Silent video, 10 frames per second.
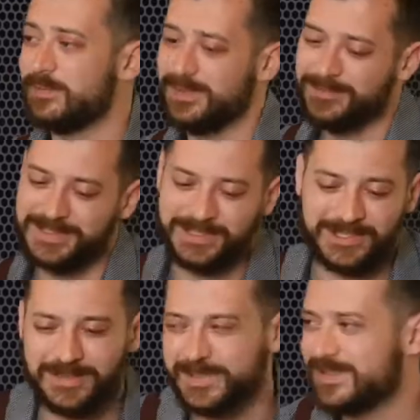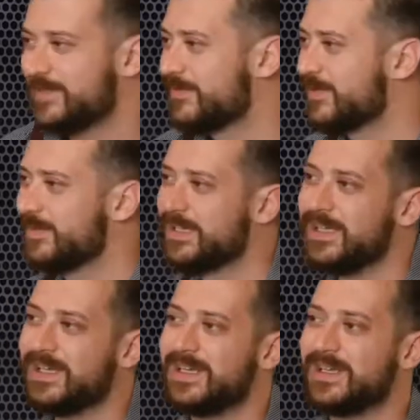try to be positioning myself to be
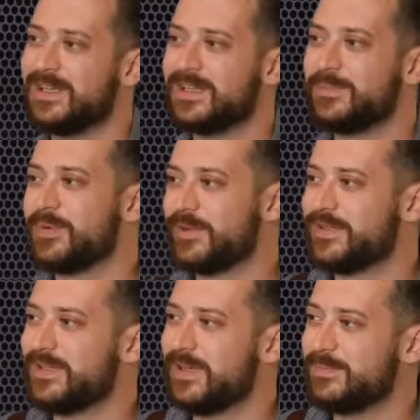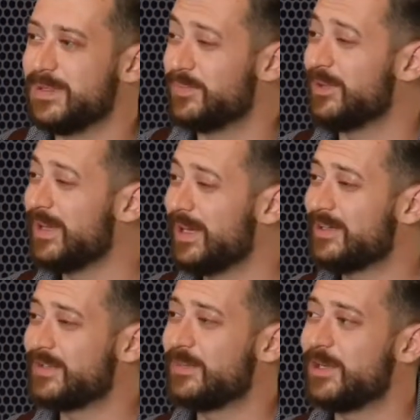the person that people
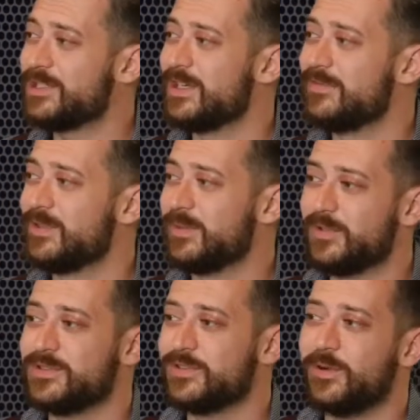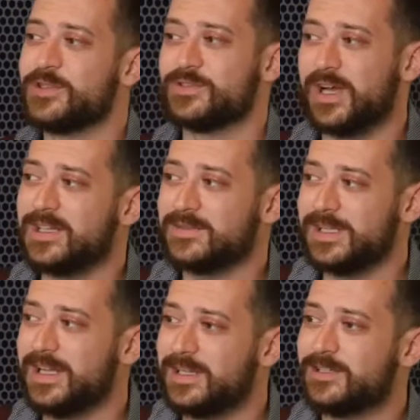like so much. And if mm-hmm. you're the person who always tries to
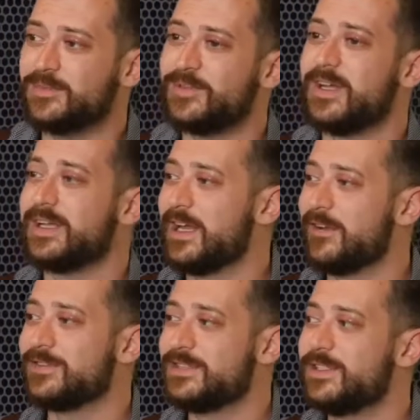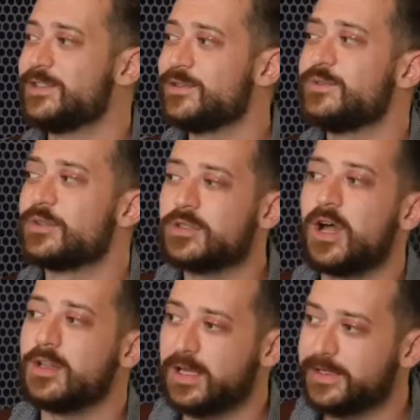be likable, I guarantee you, you're
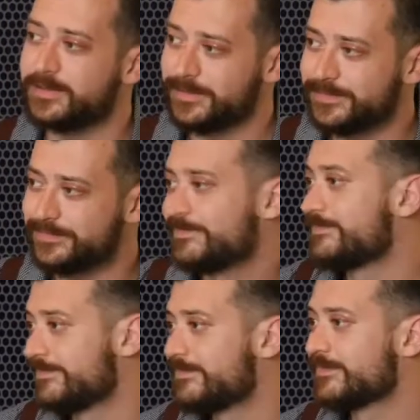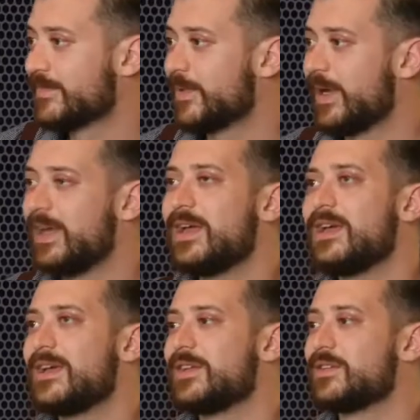not liked, mm-hmm. right?
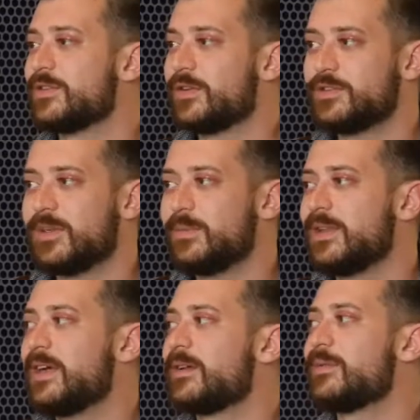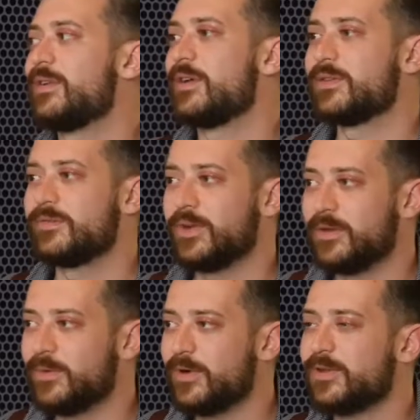Yeah. So I was always trying to be likable. I was afraid
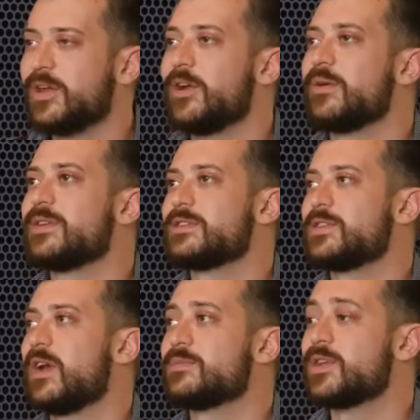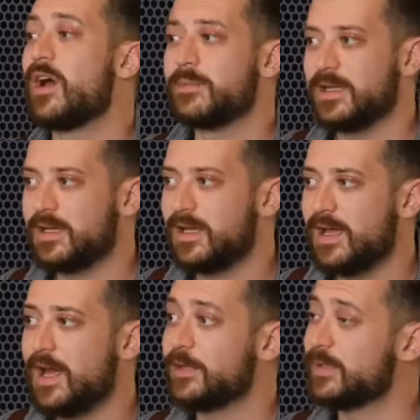of the word no. This job taught me
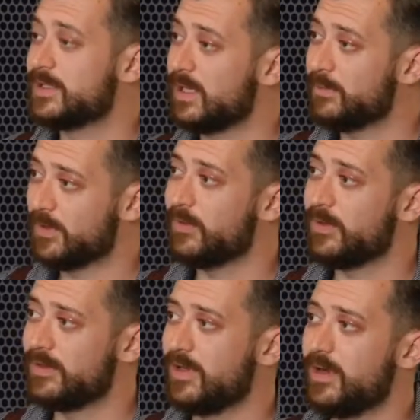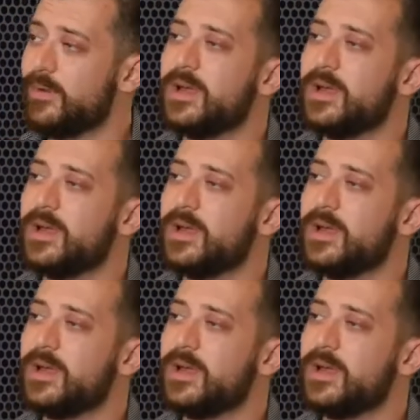how to accept the word no.